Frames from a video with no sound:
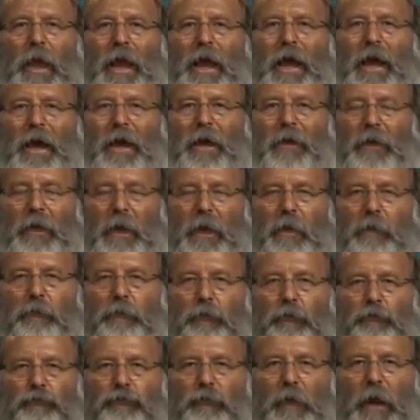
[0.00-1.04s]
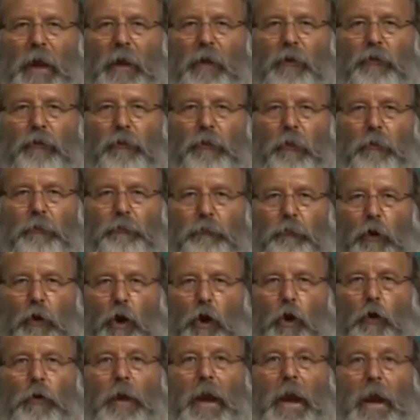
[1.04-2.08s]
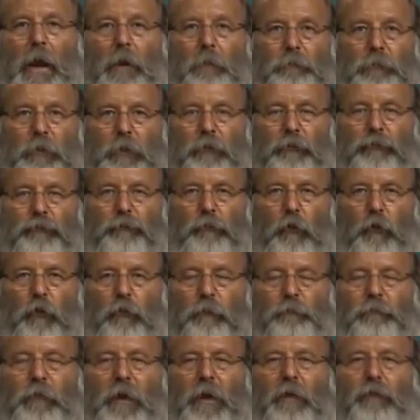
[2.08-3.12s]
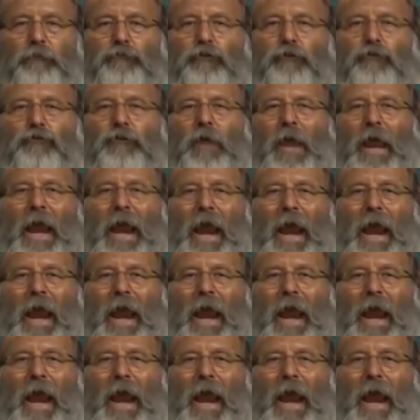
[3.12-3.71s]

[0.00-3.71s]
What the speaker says: on either side of the throne have these 4 faces,